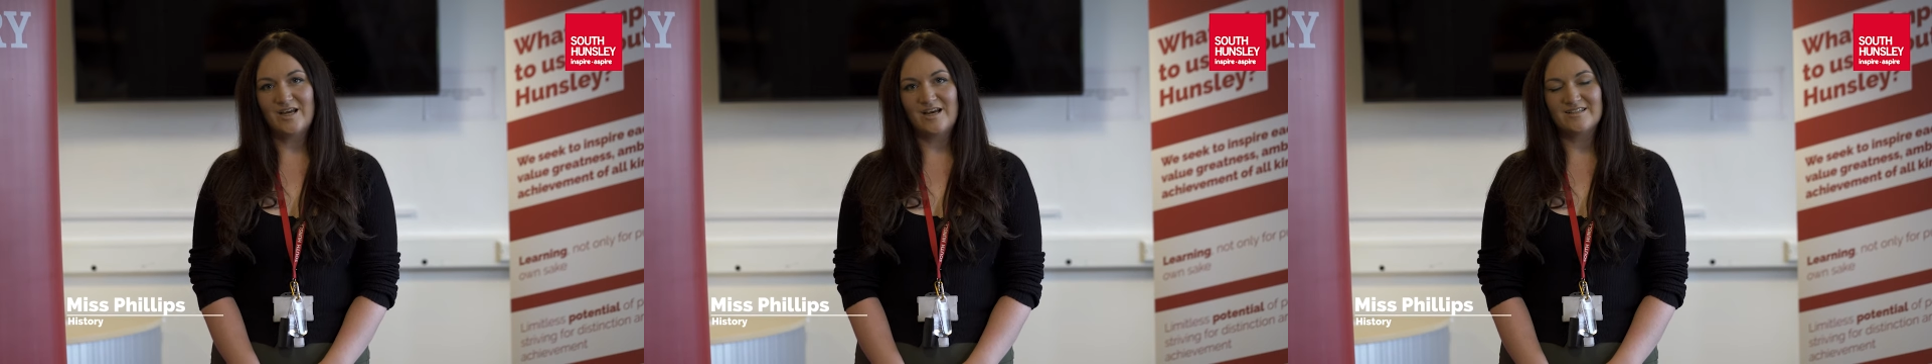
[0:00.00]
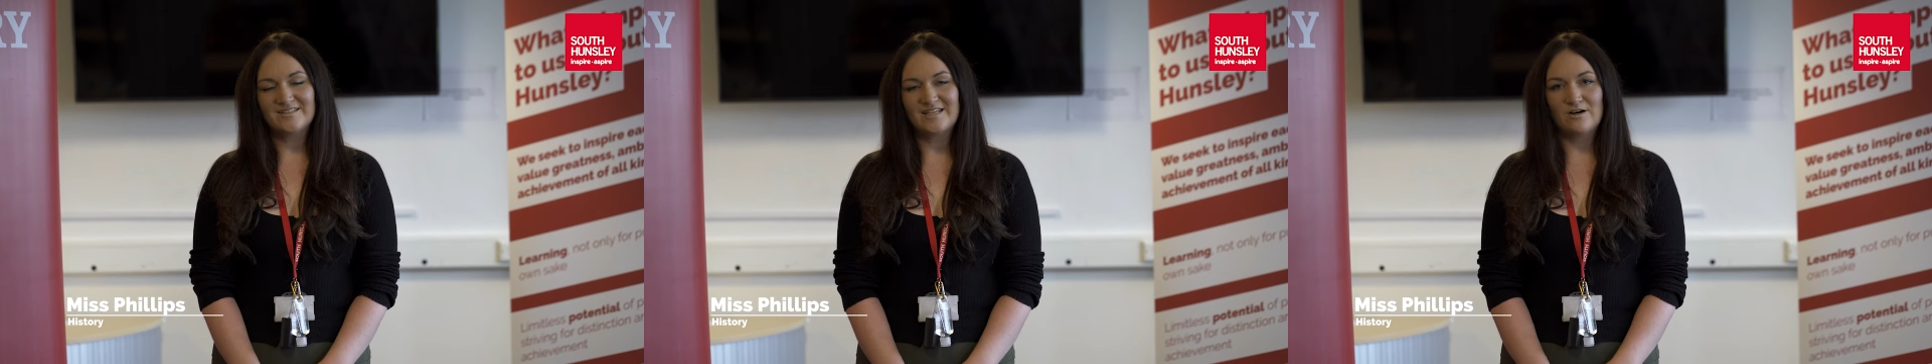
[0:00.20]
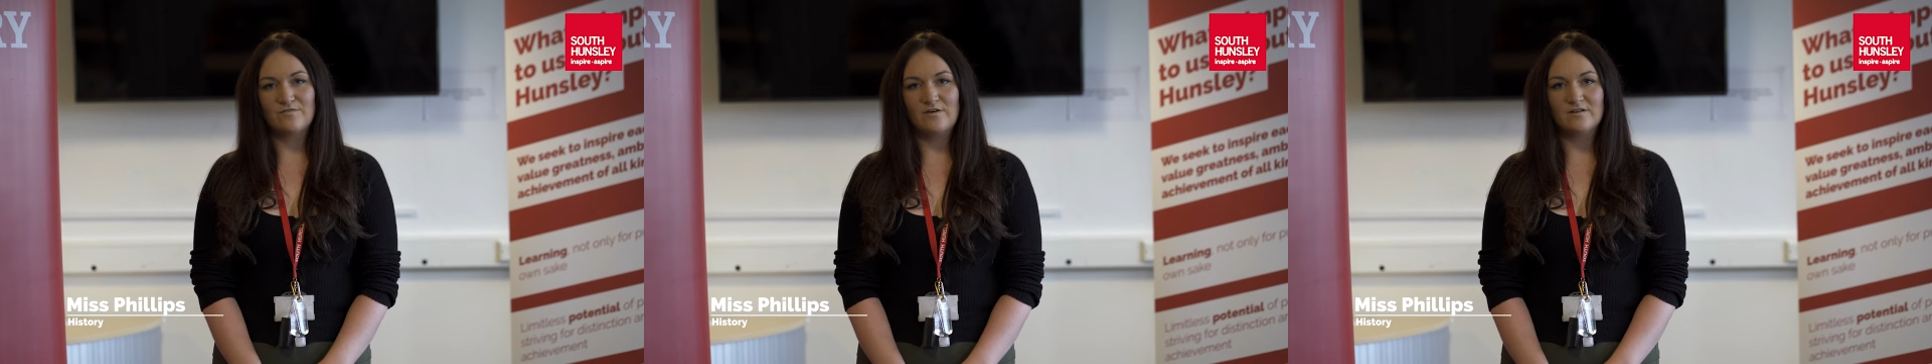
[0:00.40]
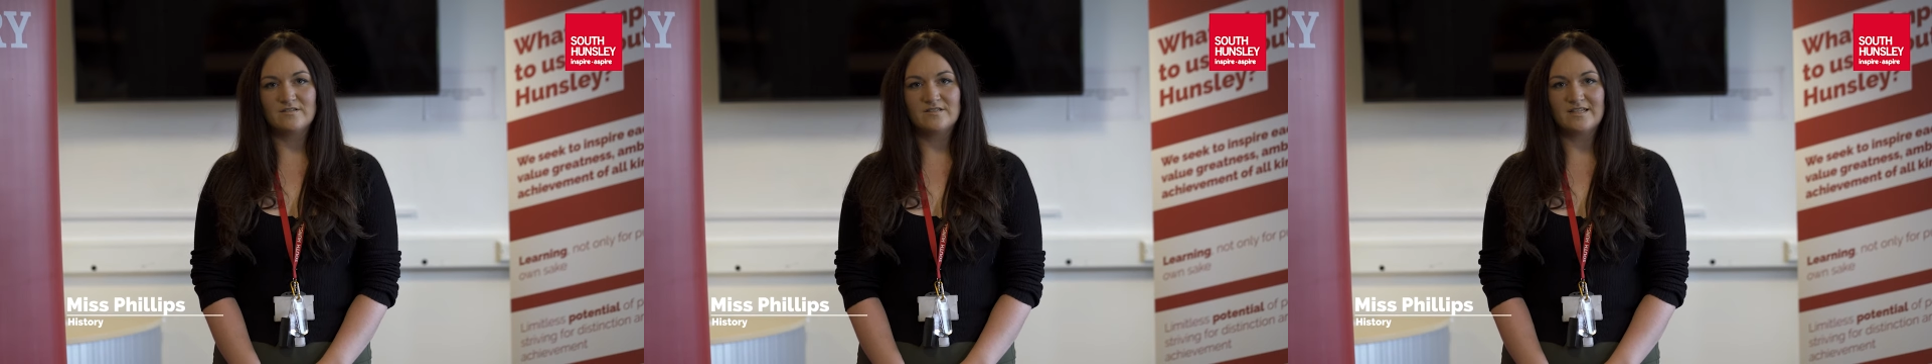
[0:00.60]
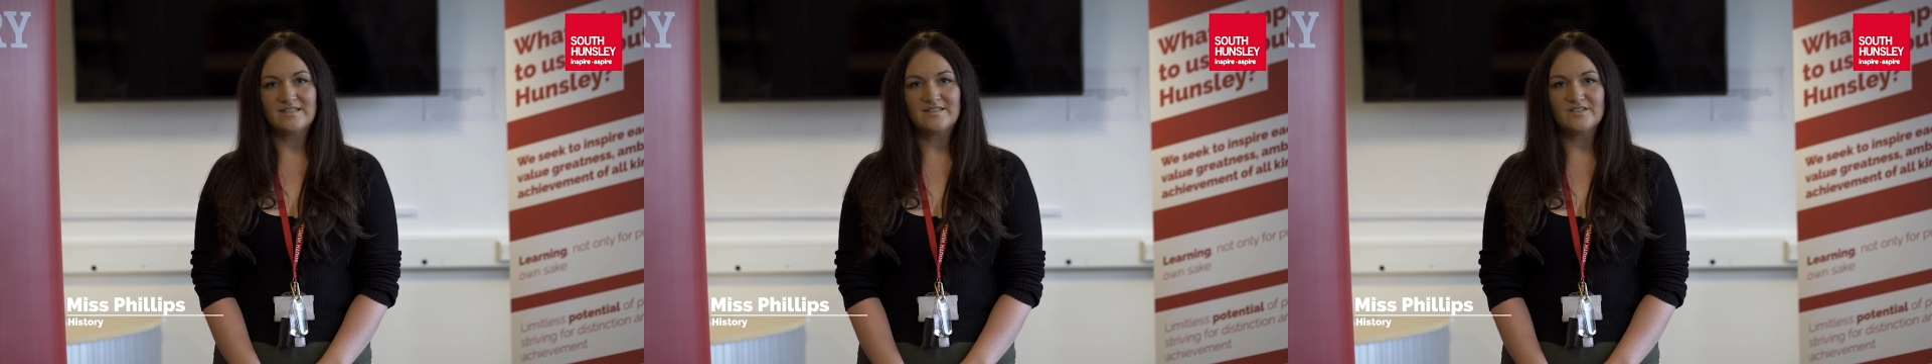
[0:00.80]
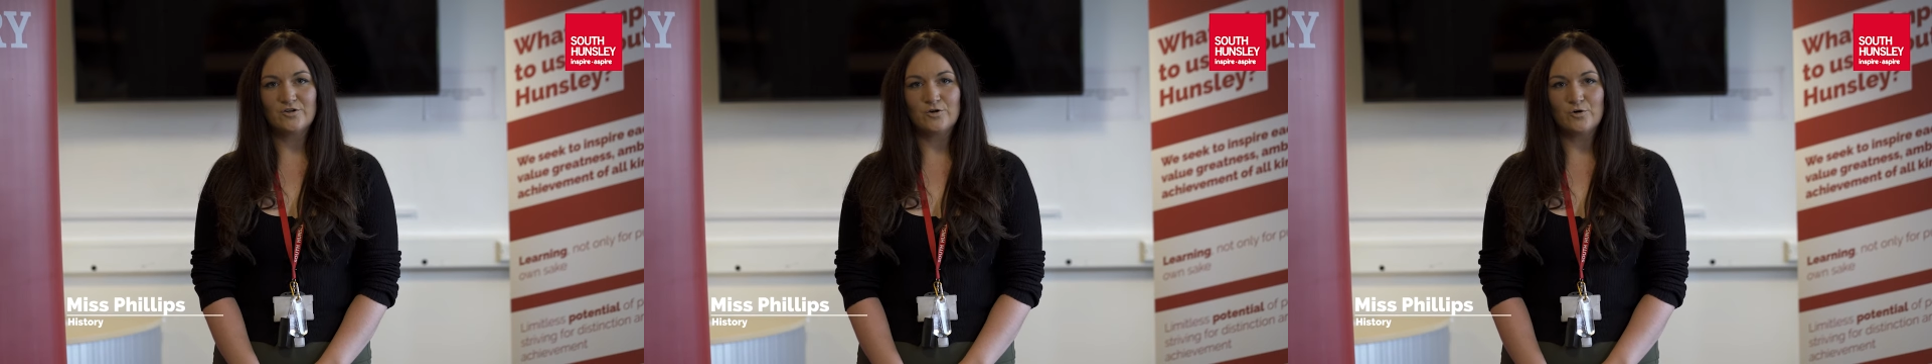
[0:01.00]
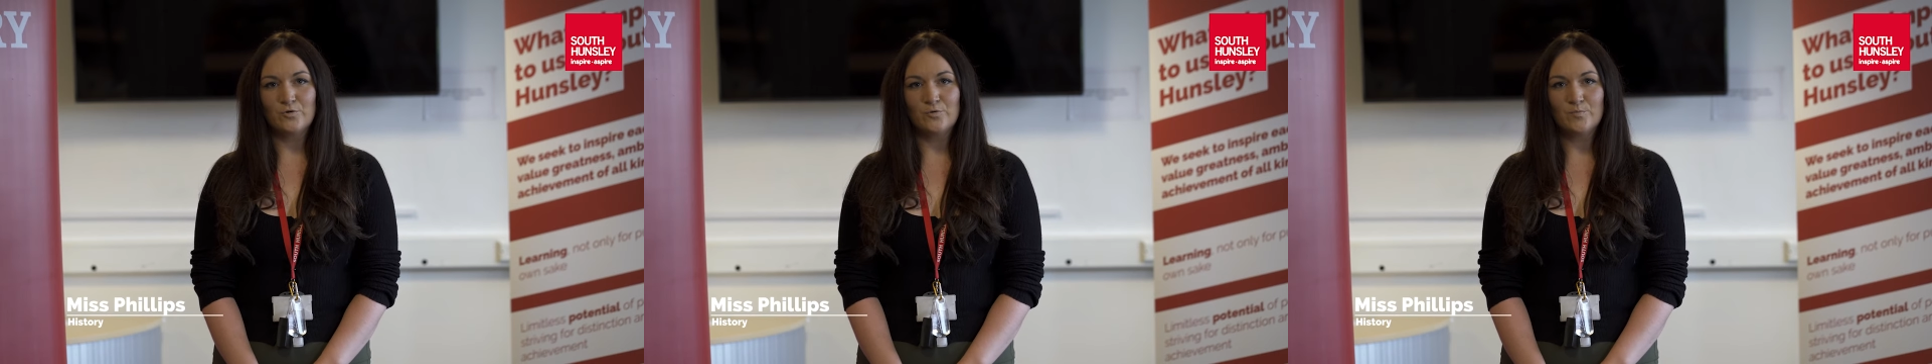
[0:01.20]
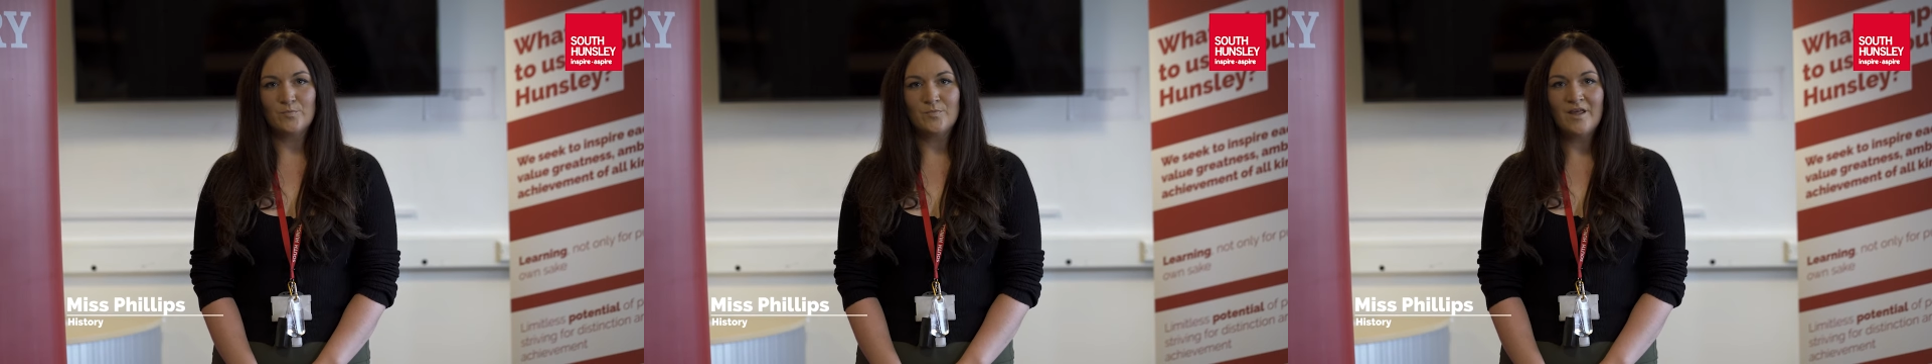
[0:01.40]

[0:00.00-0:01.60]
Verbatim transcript: at South Hunsley School.